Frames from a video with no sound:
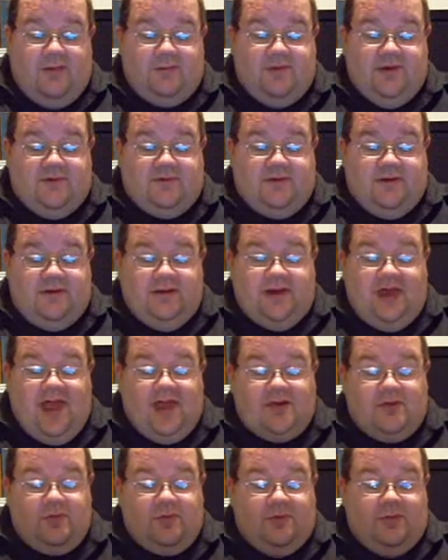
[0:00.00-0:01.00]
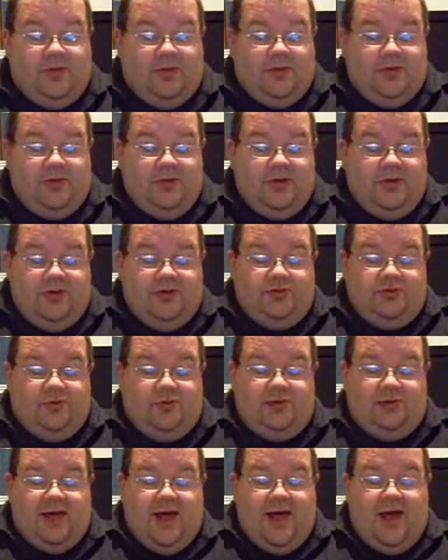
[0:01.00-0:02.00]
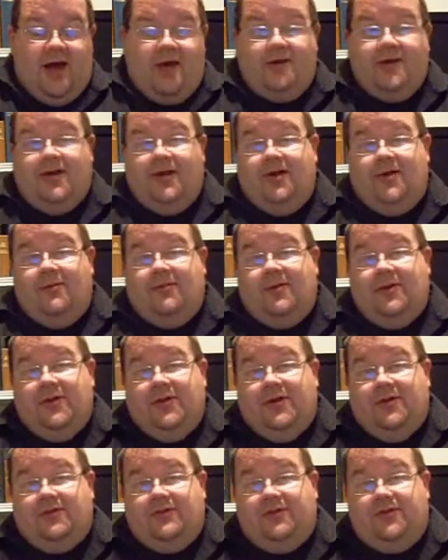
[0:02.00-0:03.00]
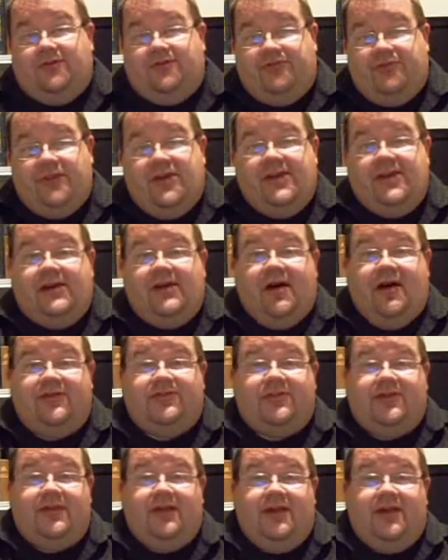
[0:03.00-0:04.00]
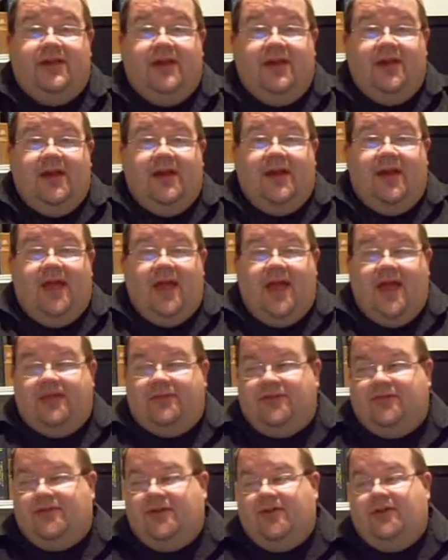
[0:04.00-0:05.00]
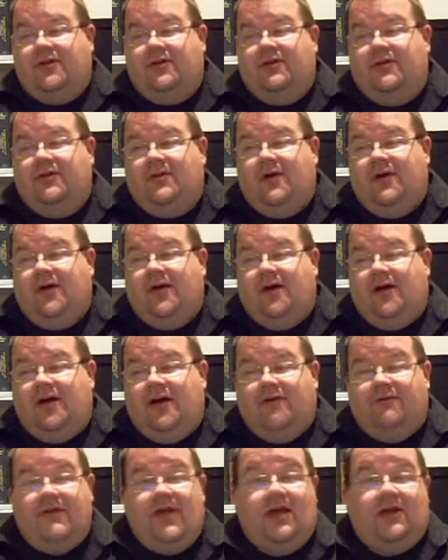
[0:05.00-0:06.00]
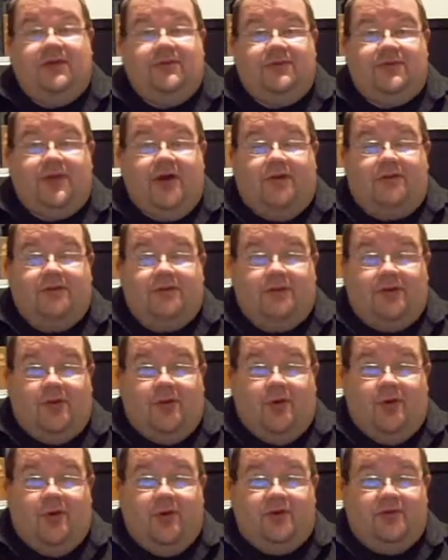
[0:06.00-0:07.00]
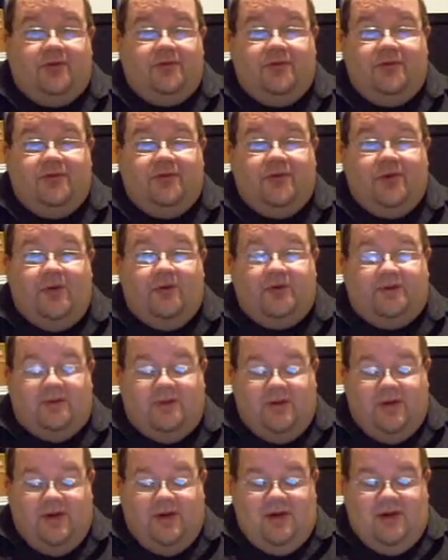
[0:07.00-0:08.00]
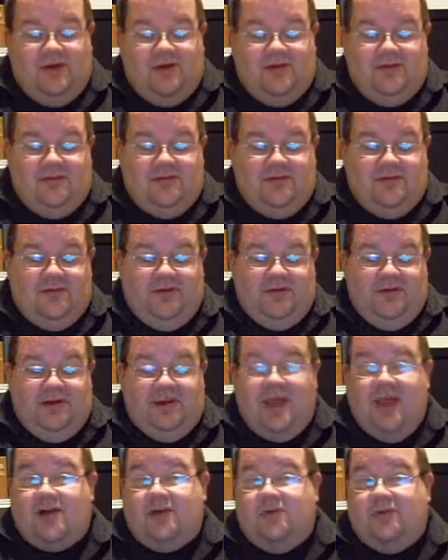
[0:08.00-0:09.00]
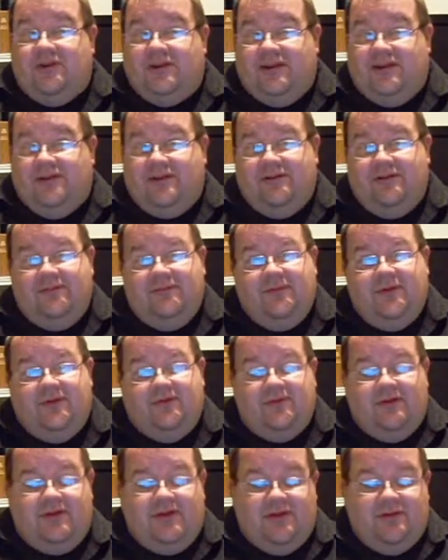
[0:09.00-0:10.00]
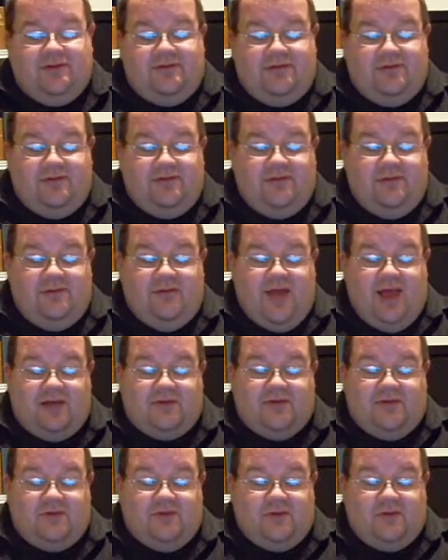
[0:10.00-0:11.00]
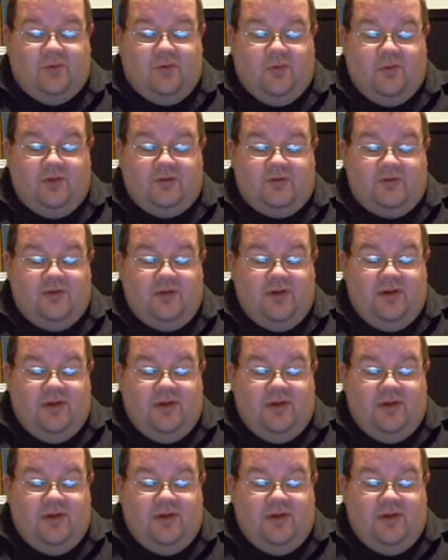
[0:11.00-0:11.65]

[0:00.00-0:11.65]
It's inequitable to allow him to flee custody and still avail himself of the courts. So it's an inequity if he gets access to the courts.